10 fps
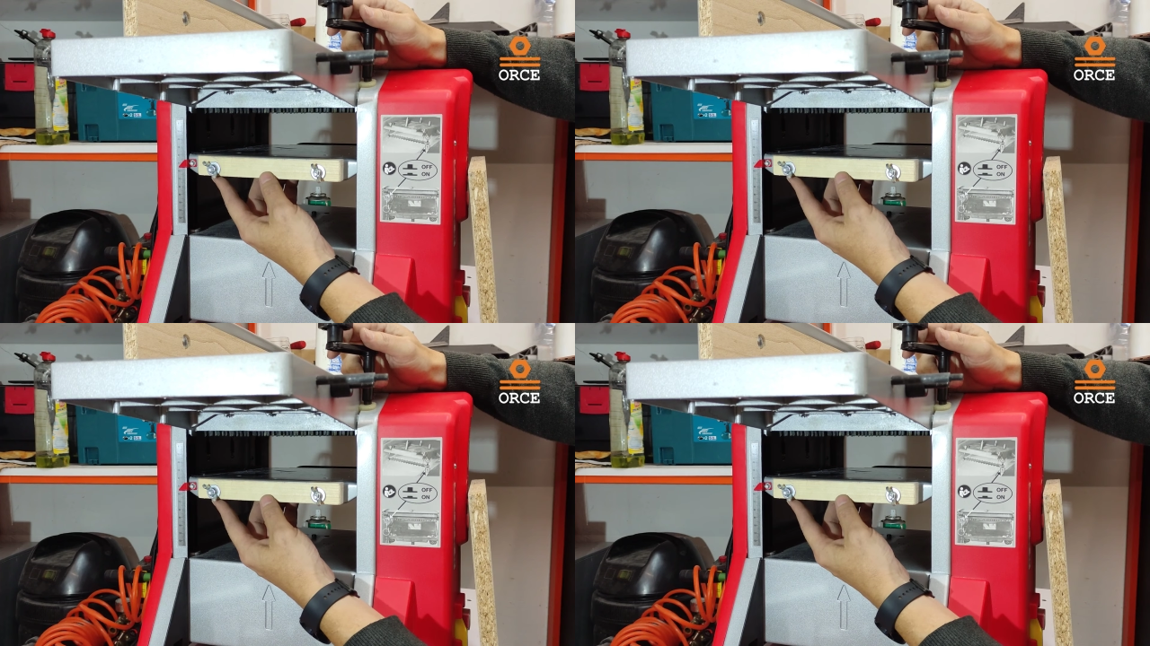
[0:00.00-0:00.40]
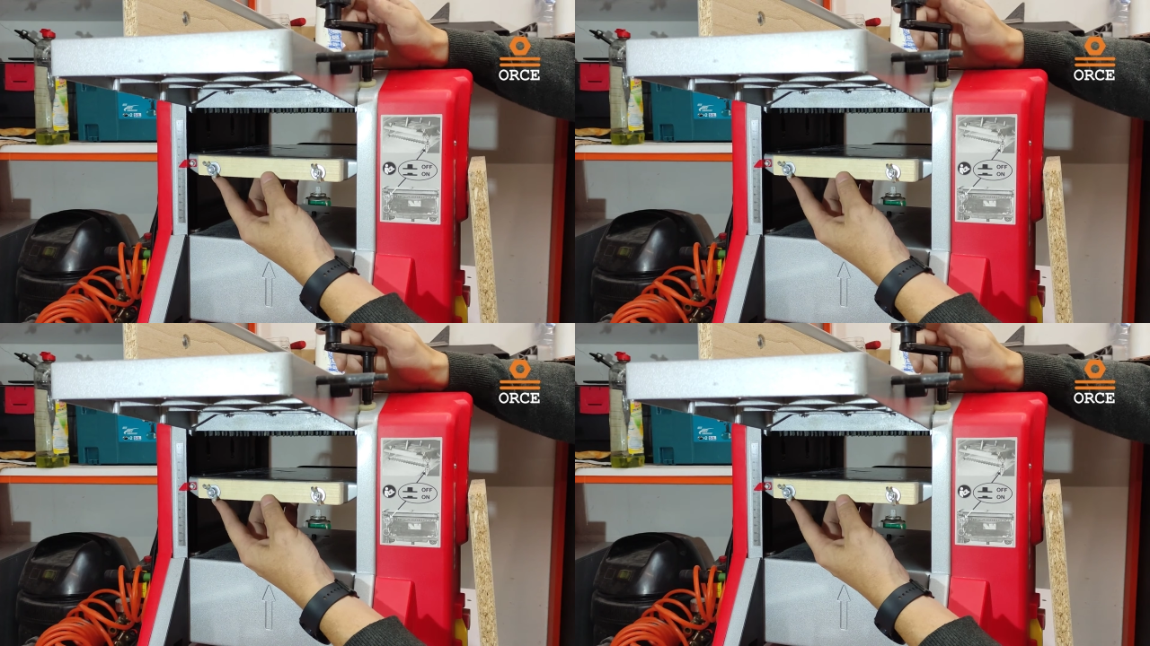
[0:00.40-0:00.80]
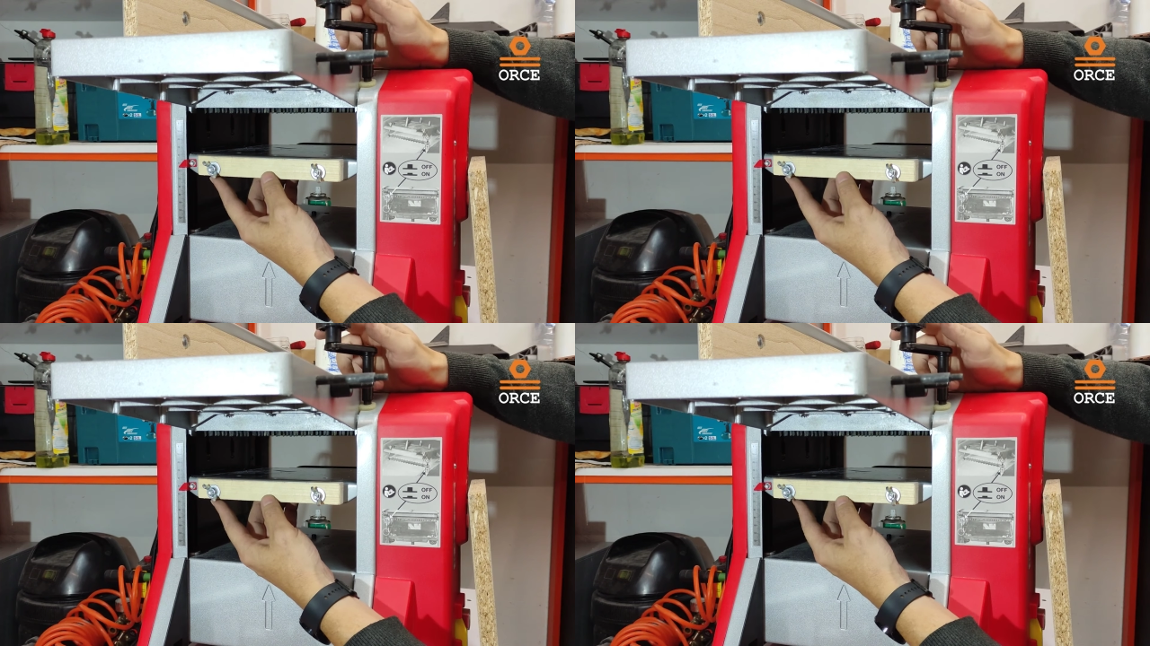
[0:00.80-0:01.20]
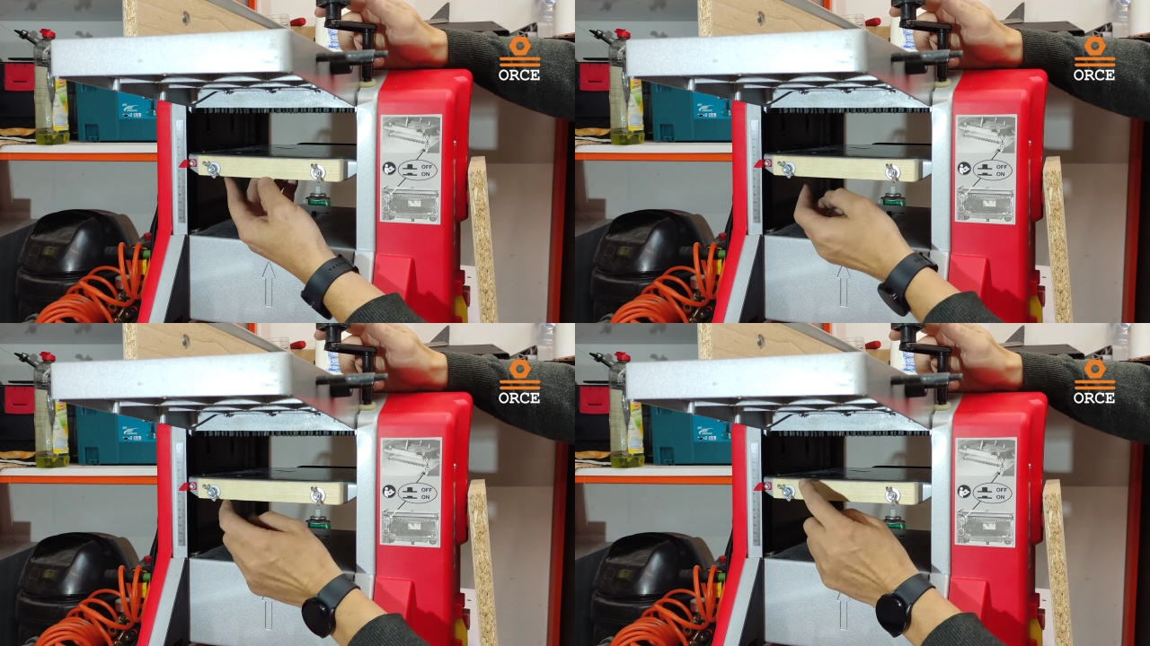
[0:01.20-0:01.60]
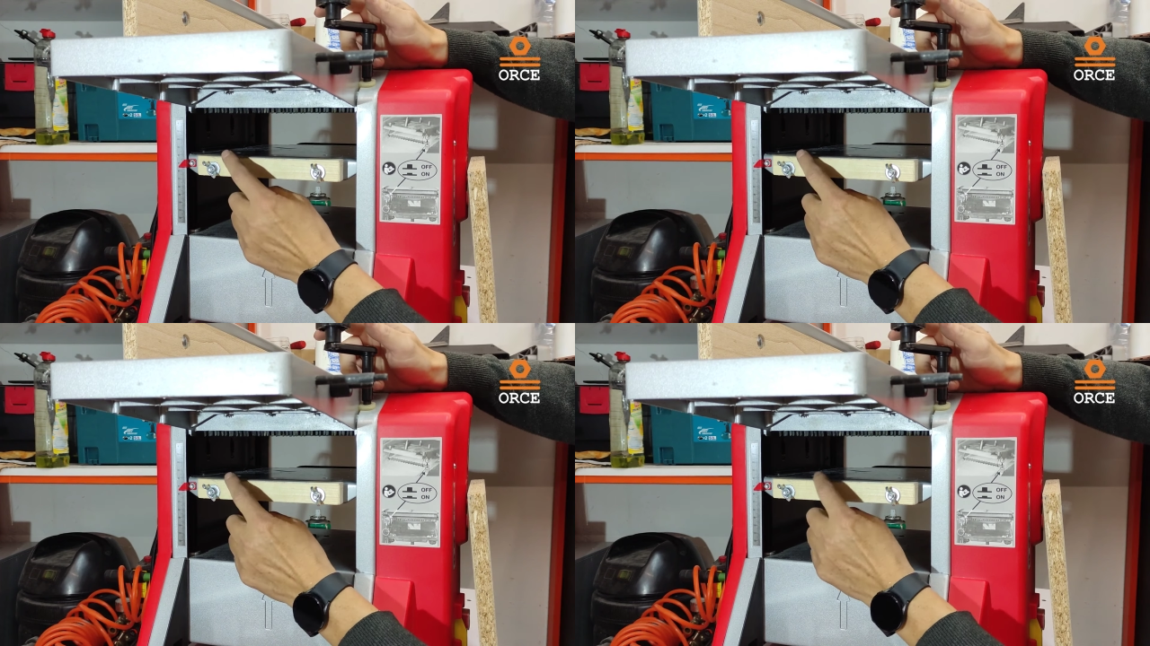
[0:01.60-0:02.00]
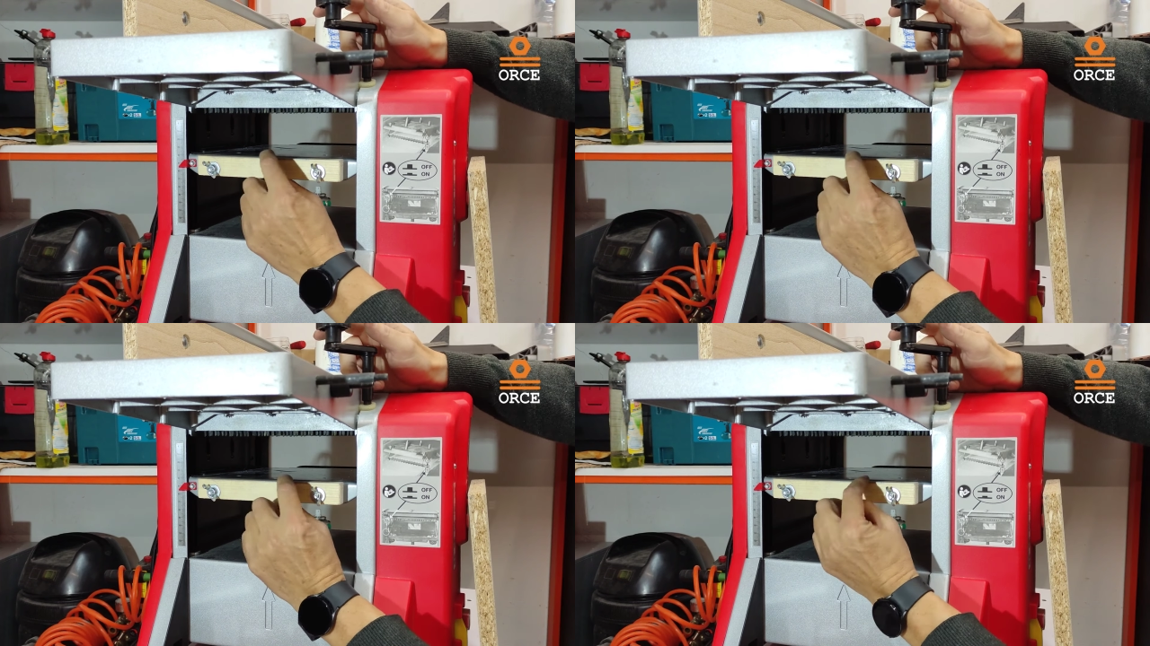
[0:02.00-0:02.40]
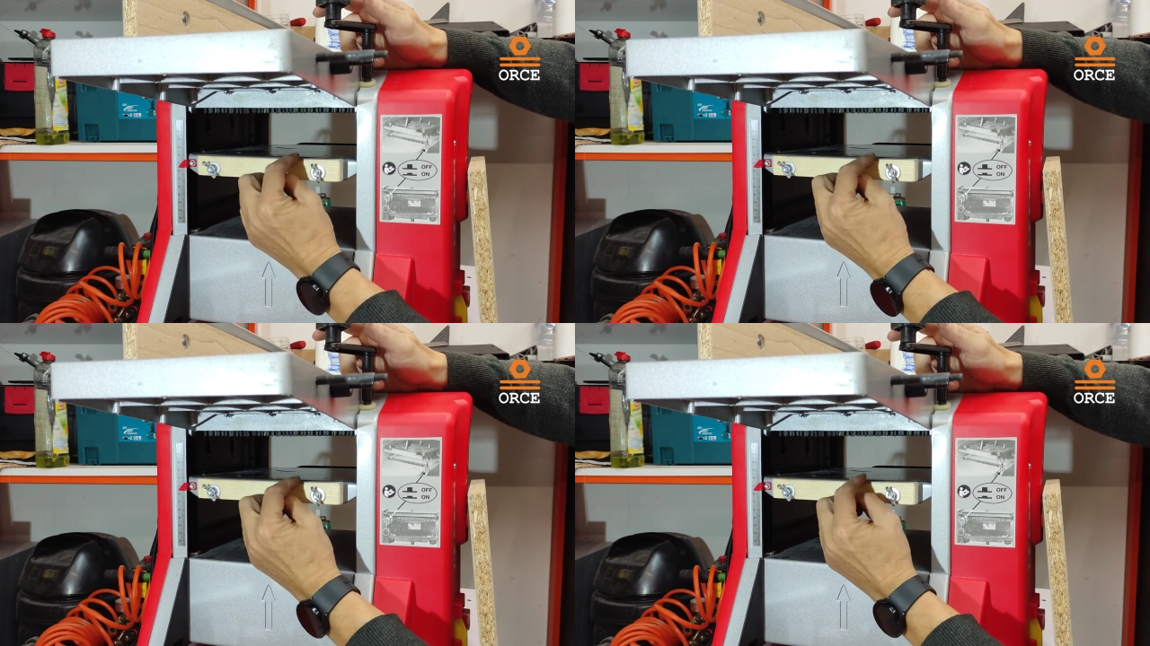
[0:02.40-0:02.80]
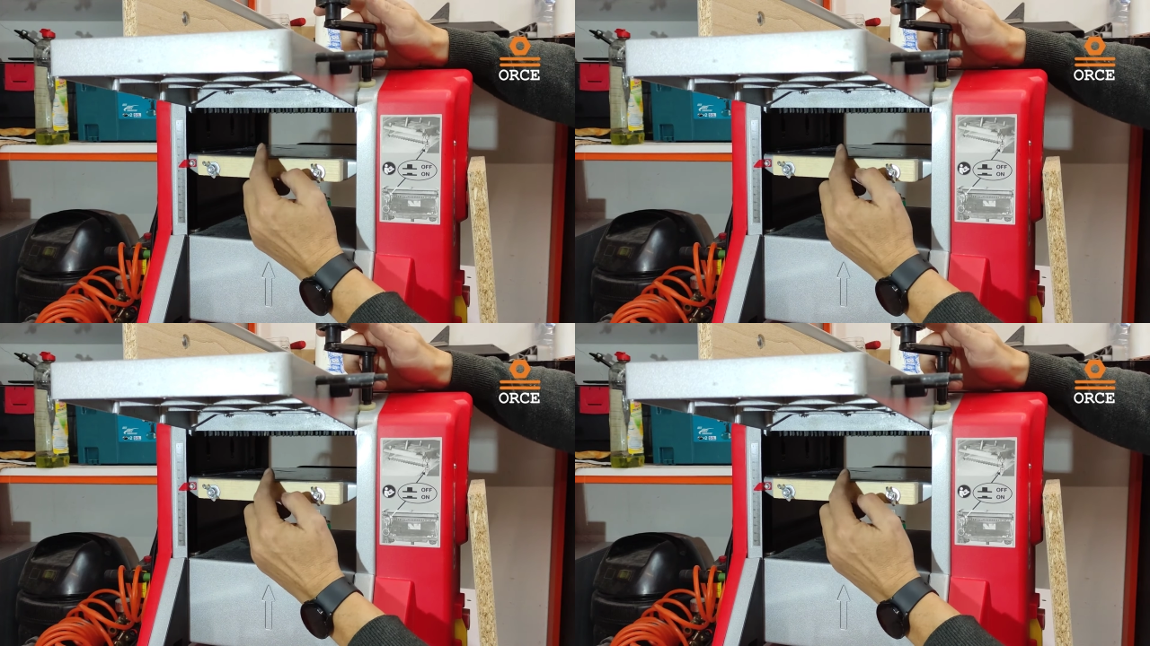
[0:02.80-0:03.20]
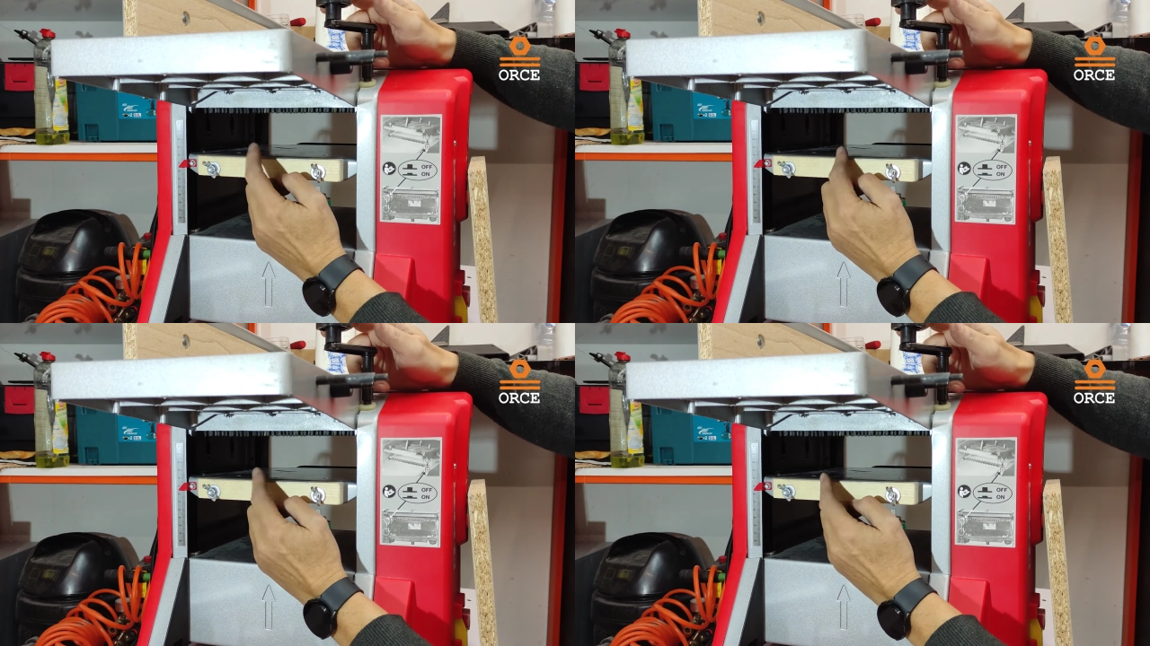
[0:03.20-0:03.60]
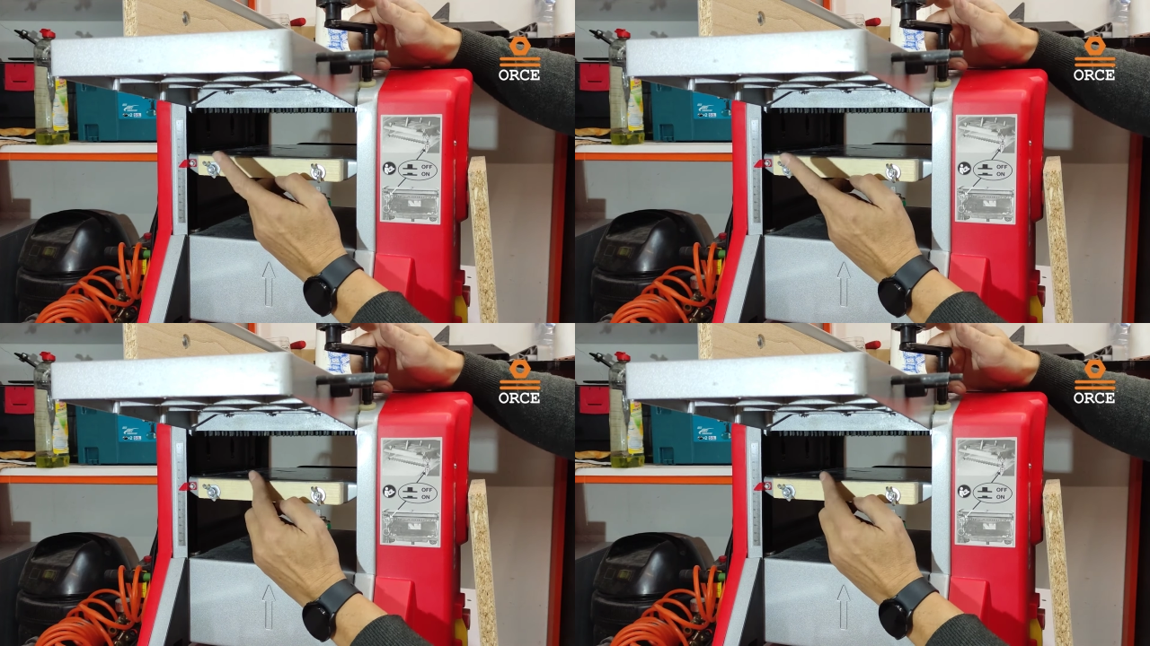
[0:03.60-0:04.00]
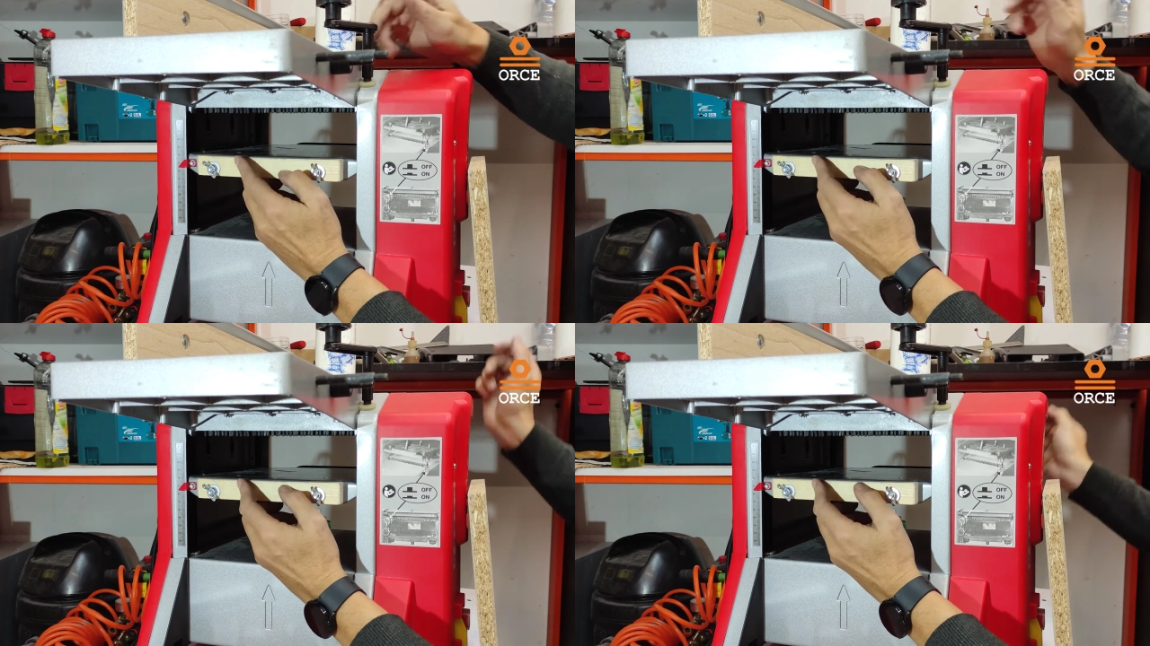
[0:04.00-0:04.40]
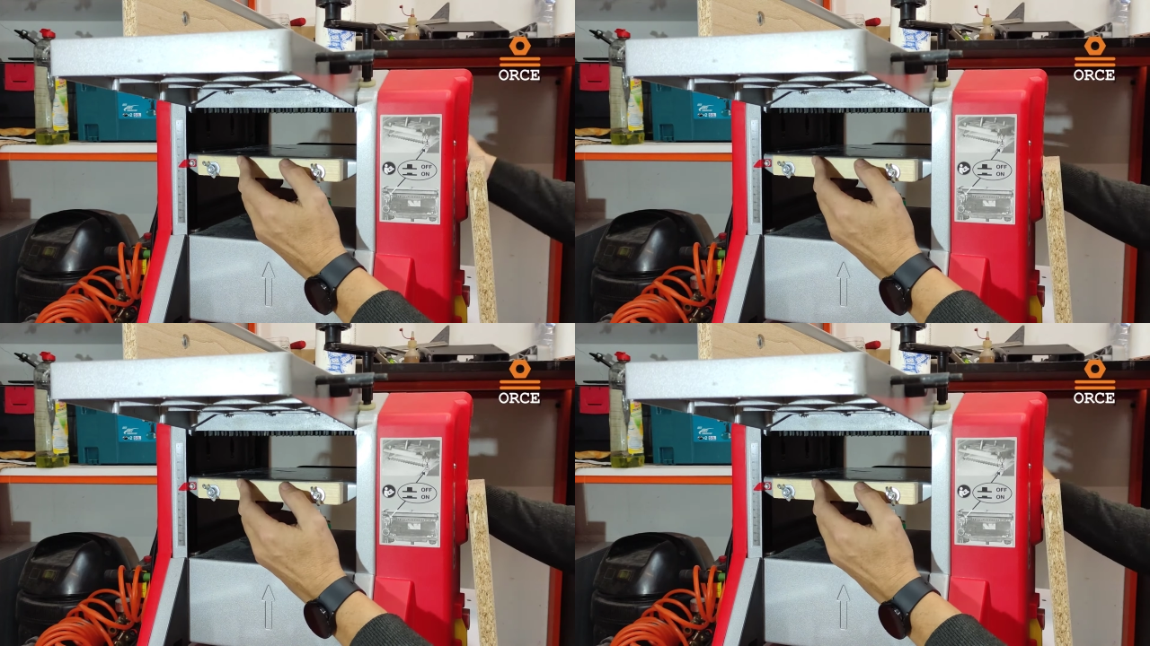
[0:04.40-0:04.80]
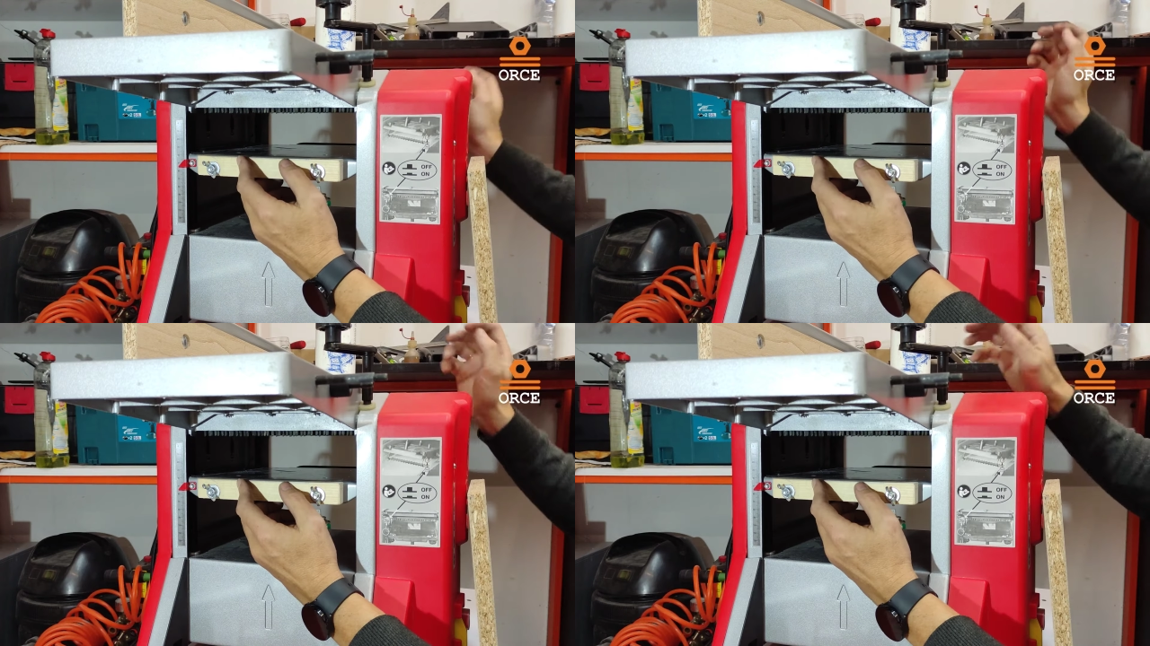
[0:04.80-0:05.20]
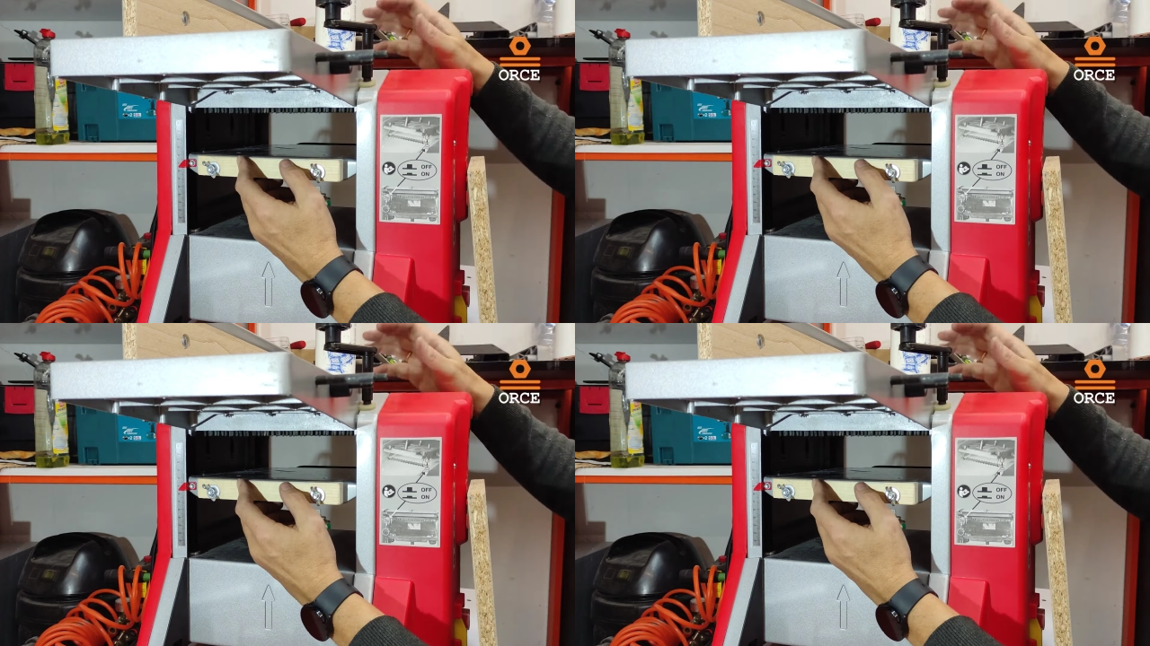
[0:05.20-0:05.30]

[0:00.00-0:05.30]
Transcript: Nobody's mouth can be seen.